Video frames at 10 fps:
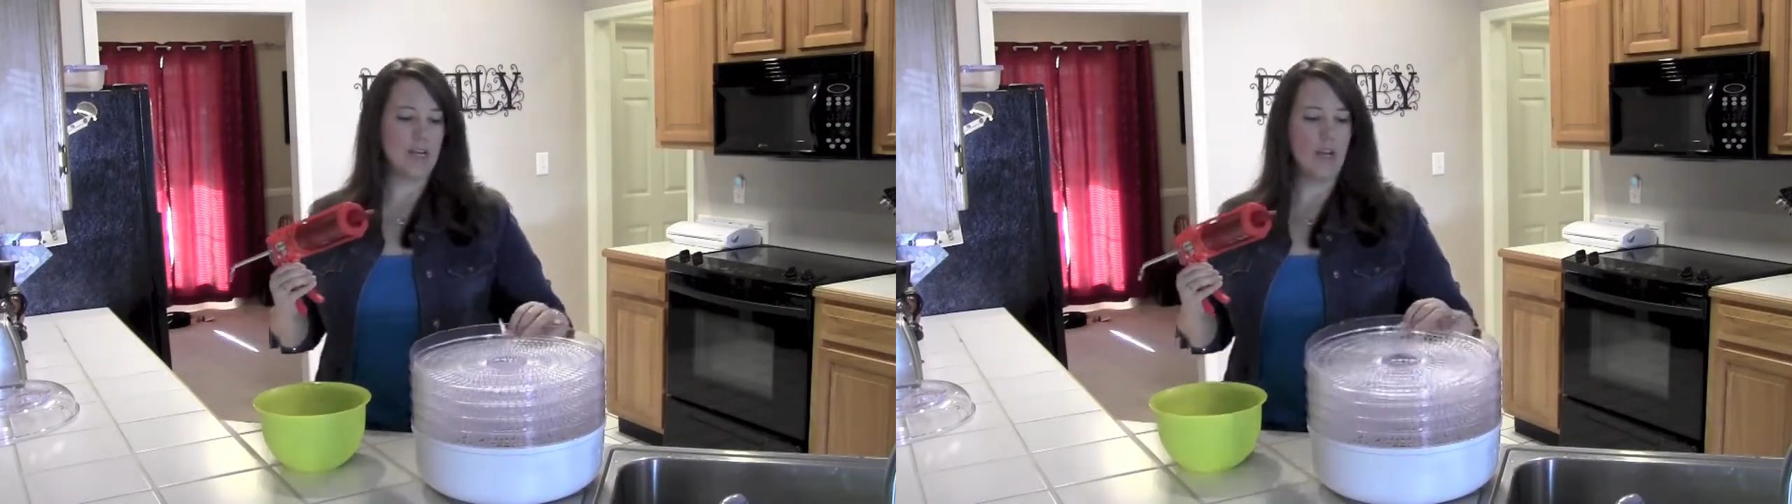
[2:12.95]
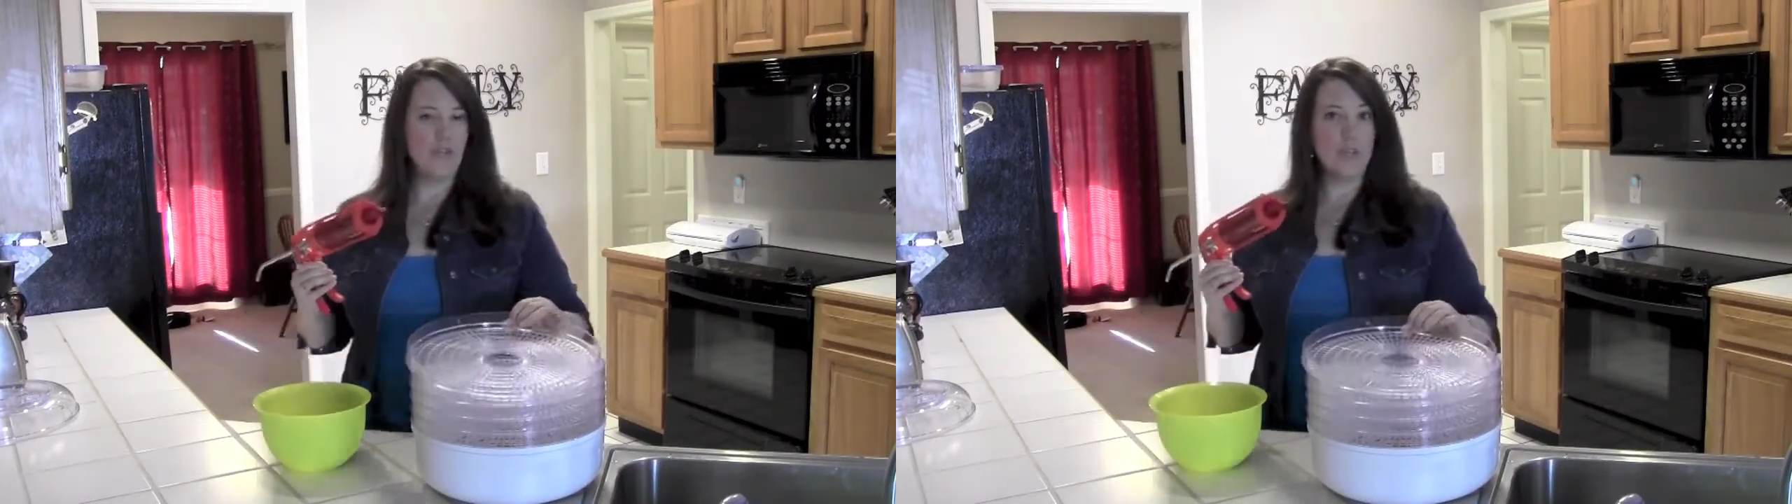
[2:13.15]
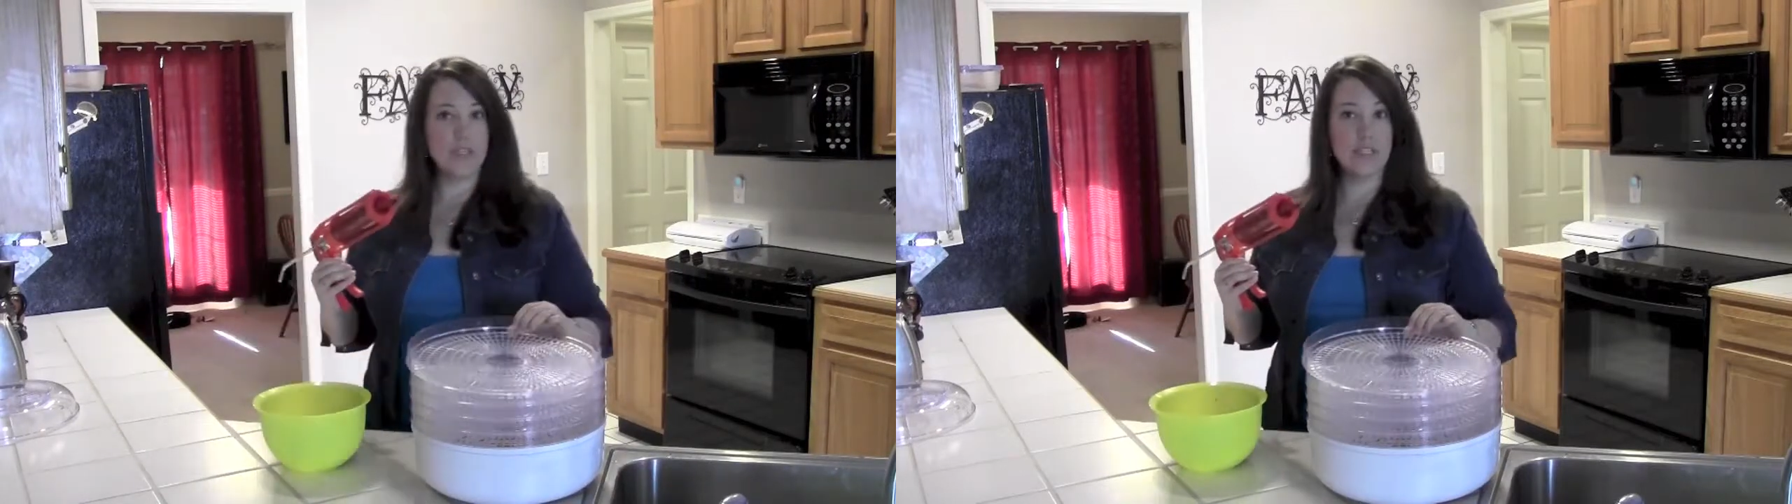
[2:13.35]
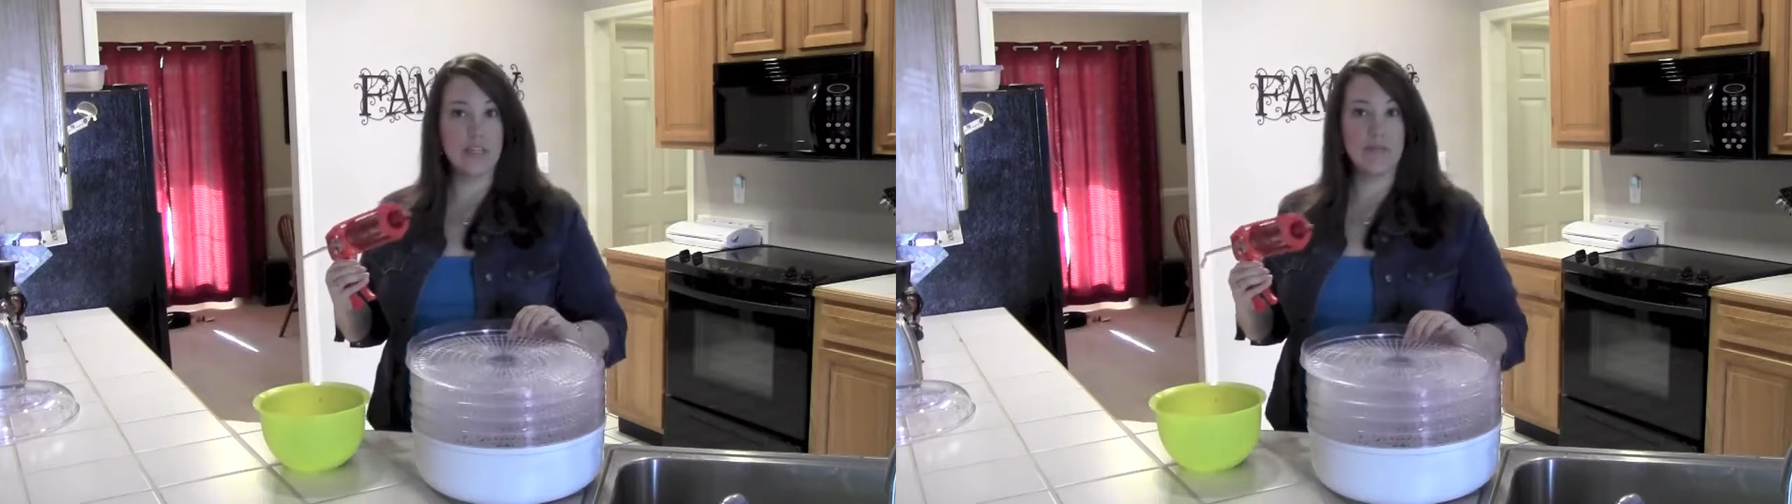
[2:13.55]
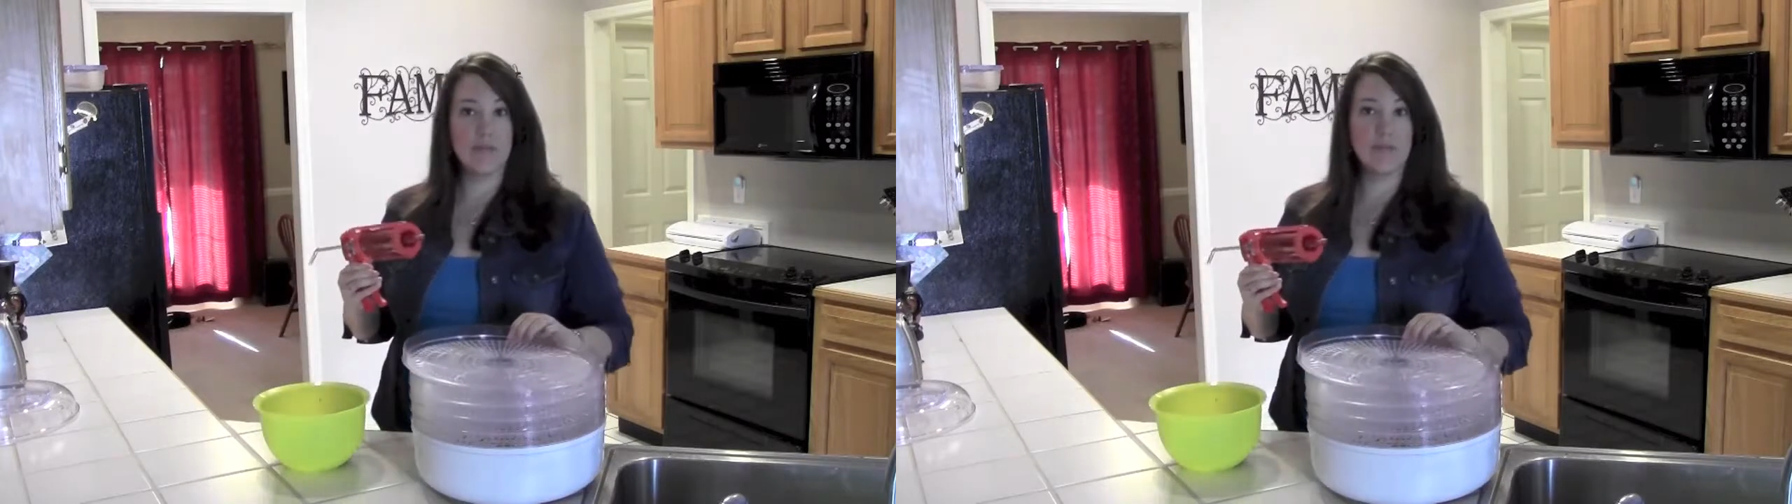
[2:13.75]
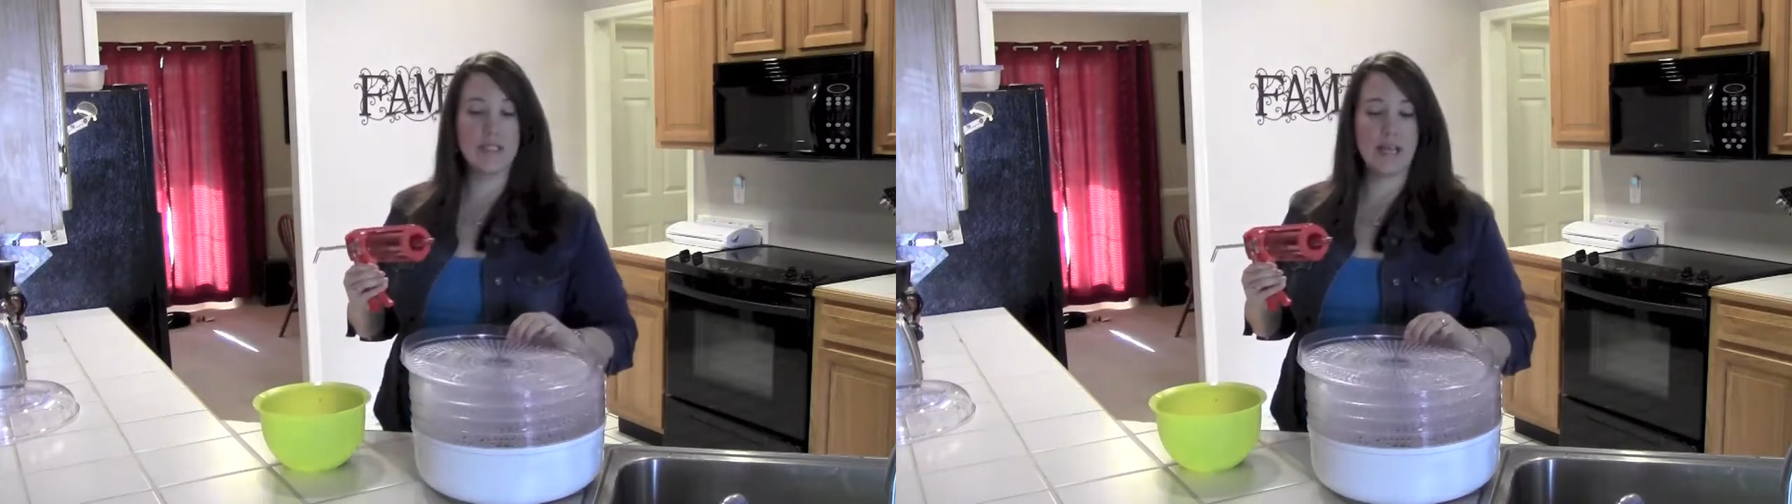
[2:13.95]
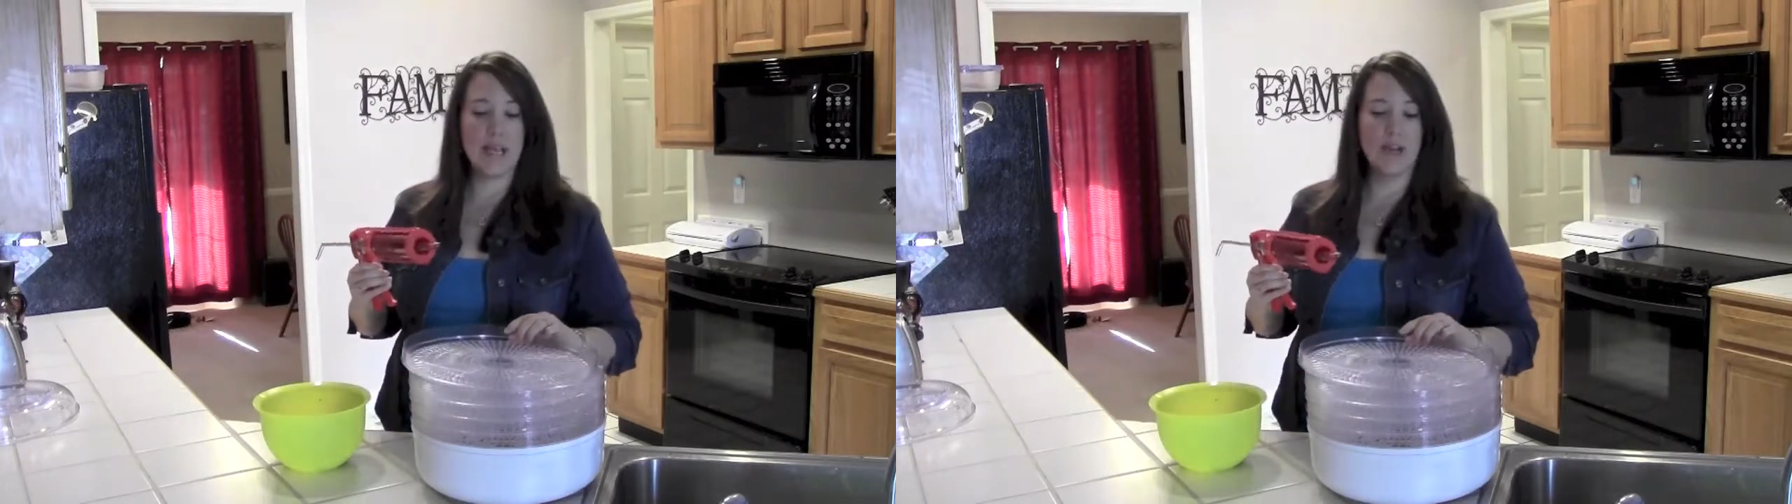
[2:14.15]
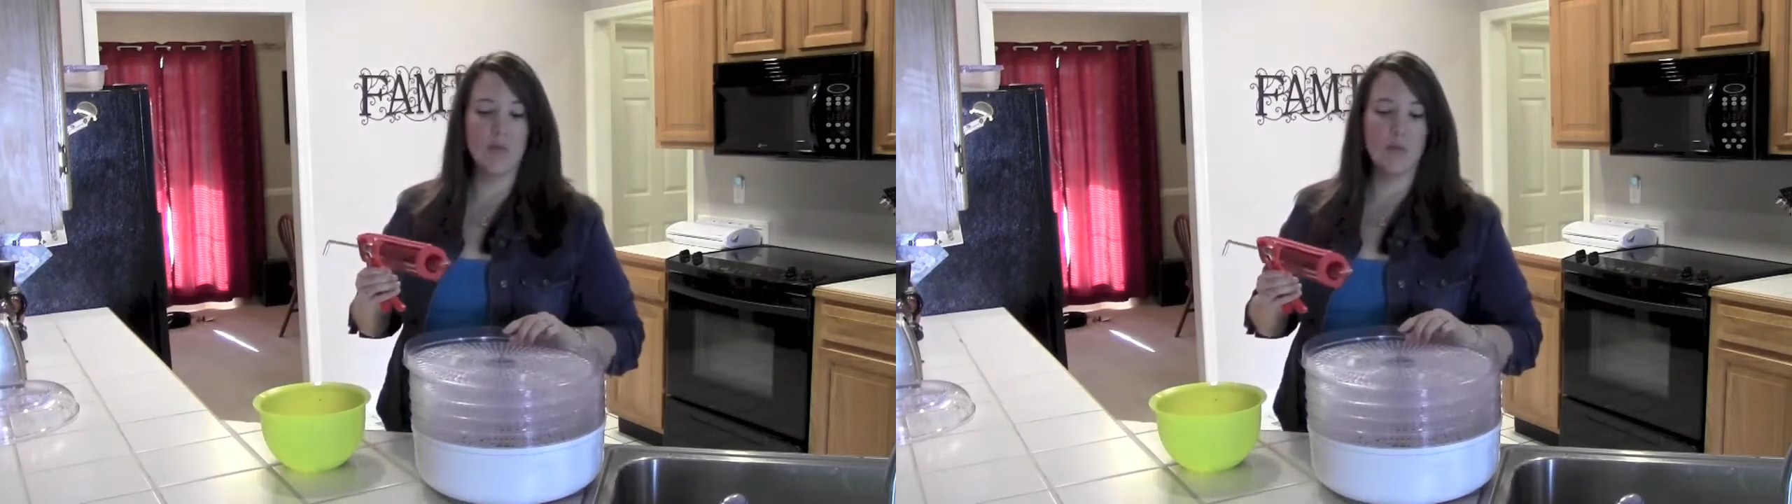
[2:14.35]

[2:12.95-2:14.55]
don't know if you can see it from this angle,